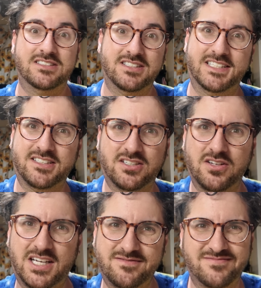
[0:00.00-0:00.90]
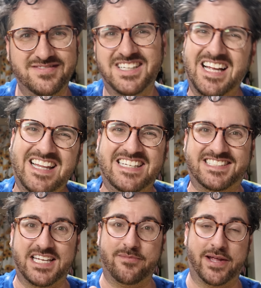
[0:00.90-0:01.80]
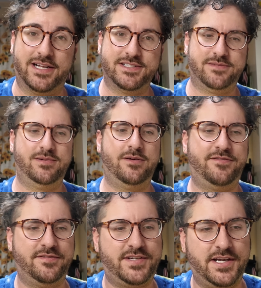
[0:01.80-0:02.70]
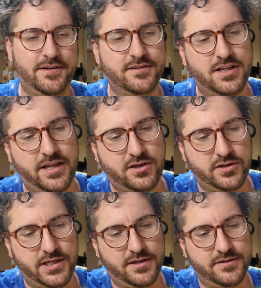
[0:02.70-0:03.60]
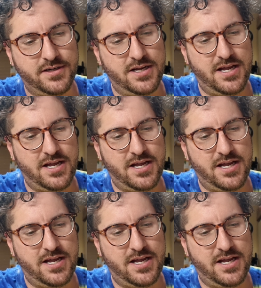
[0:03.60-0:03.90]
That's gonna go like at least 10 minutes, maybe 15, let that cook down.